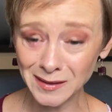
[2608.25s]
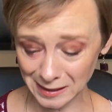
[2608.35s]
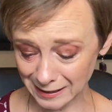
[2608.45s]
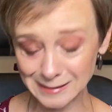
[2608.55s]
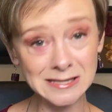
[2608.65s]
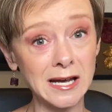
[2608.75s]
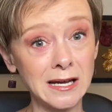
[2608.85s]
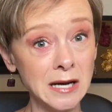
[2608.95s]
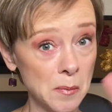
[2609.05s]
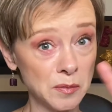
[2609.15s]
Like I
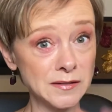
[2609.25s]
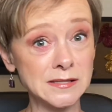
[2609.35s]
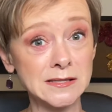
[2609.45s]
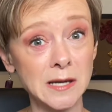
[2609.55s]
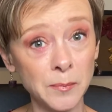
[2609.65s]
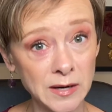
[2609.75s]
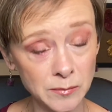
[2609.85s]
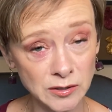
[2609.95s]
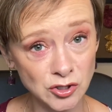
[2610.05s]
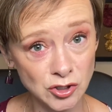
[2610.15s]
said, this is something I'm
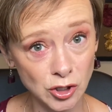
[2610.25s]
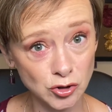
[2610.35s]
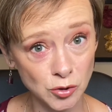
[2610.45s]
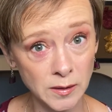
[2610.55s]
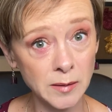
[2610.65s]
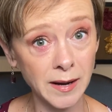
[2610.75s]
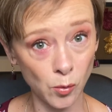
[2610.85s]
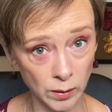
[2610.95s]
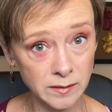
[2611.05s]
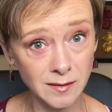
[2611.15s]
going to start doing about
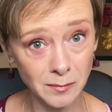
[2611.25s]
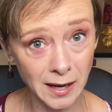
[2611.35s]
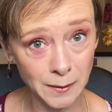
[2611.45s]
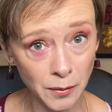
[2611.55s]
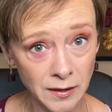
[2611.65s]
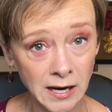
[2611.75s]
once a month.